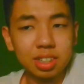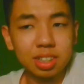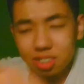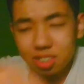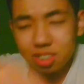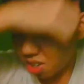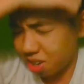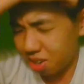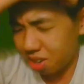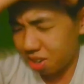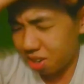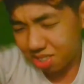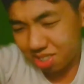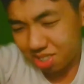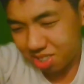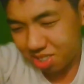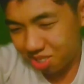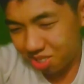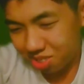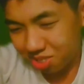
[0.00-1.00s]
I was
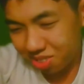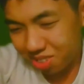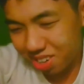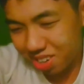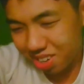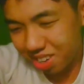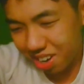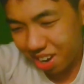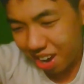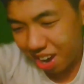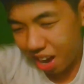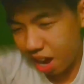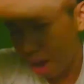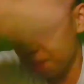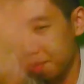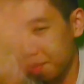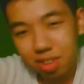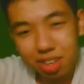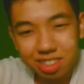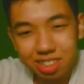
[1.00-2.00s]
doing the
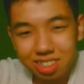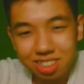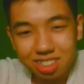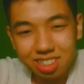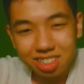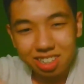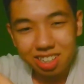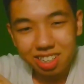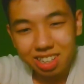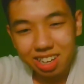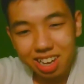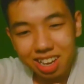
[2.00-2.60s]
emulator thing,